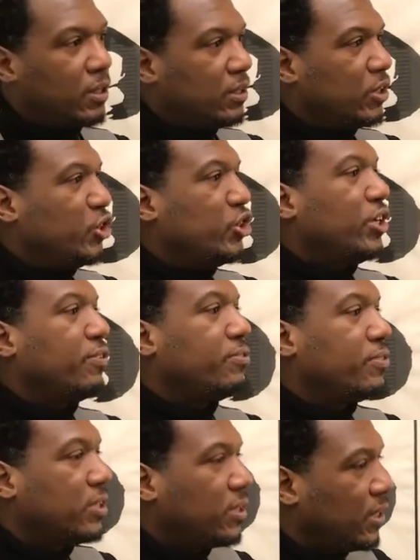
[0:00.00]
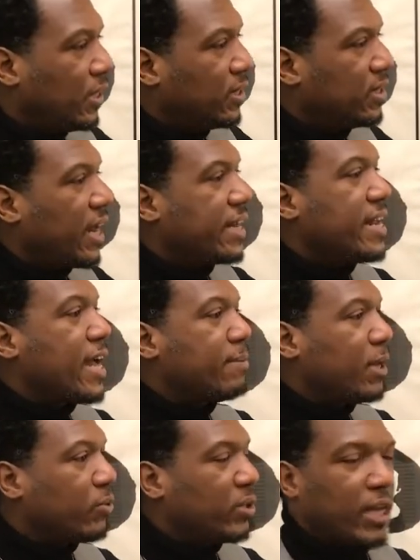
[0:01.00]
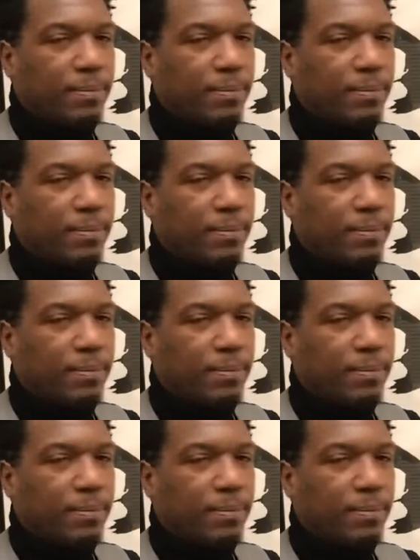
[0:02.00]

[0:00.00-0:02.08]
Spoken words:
the shift in the dynamic when